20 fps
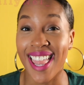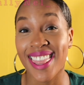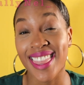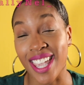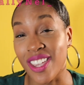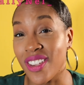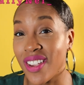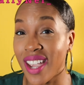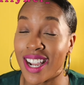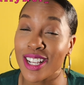
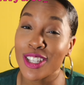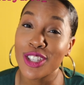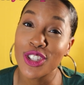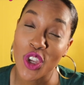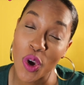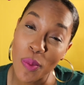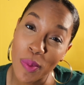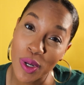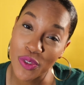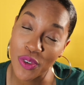Thank you guys
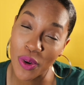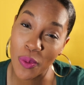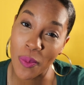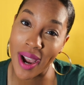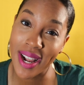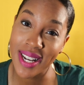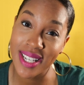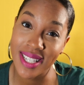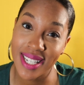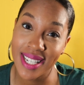so much for
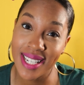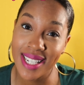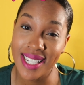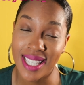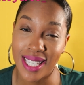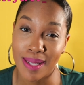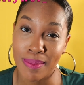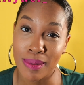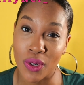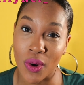watching.
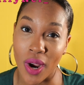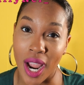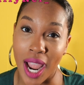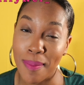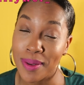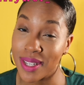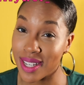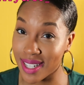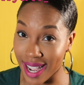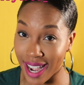
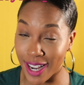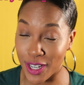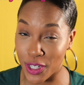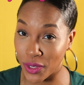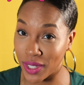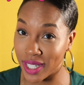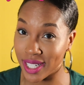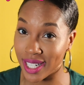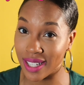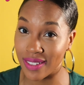Subscribe to
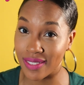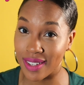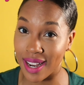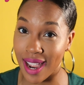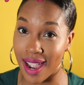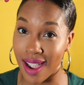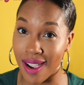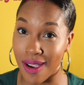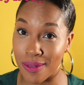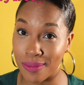Naturally Know
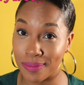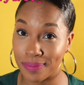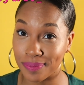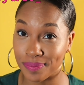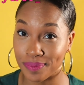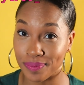Now.